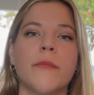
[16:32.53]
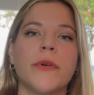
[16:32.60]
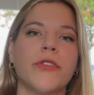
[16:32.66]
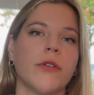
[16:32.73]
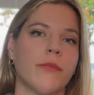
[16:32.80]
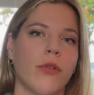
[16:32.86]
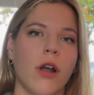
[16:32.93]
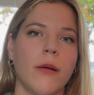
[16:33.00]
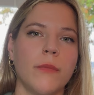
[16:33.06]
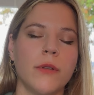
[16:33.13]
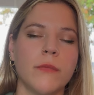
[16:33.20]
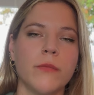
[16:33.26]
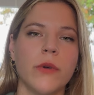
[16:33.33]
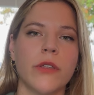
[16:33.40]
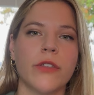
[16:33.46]
but the
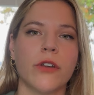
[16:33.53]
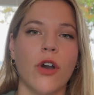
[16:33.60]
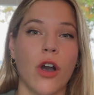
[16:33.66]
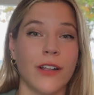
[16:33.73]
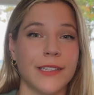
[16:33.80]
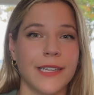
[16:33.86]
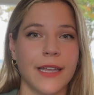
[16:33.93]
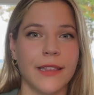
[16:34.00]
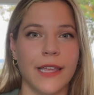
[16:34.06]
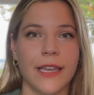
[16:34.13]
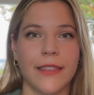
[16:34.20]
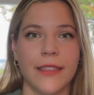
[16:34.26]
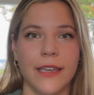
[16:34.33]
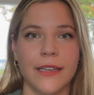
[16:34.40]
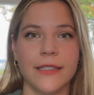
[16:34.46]
problem with content
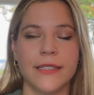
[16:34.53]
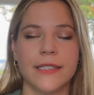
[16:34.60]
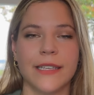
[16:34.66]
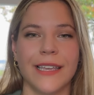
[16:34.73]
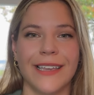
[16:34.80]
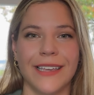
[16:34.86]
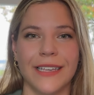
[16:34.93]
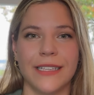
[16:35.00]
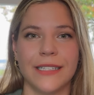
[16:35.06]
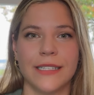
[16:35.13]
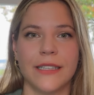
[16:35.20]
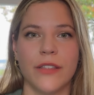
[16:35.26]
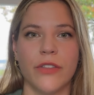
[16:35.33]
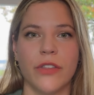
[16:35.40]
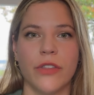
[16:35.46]
like this
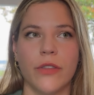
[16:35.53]
is